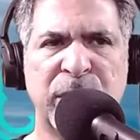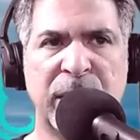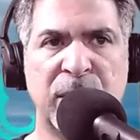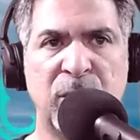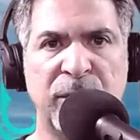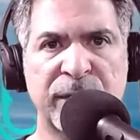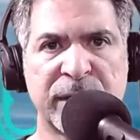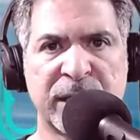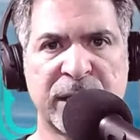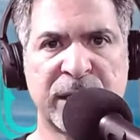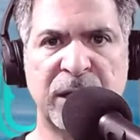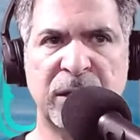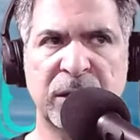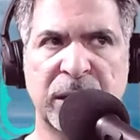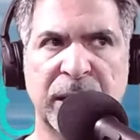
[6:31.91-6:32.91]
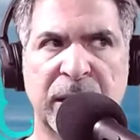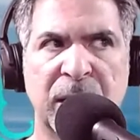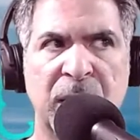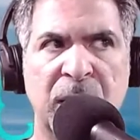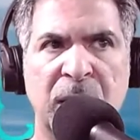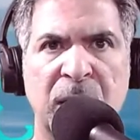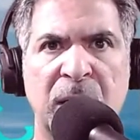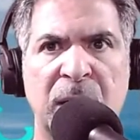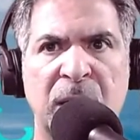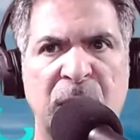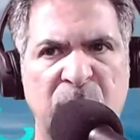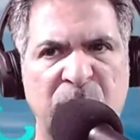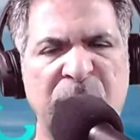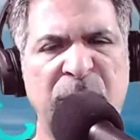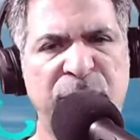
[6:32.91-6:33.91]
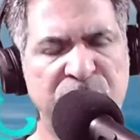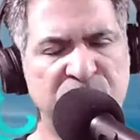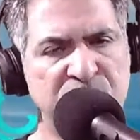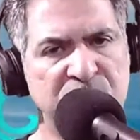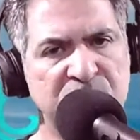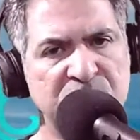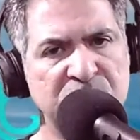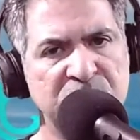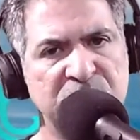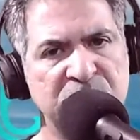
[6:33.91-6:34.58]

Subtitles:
And all of a sudden you're like, oh, I don't feel good.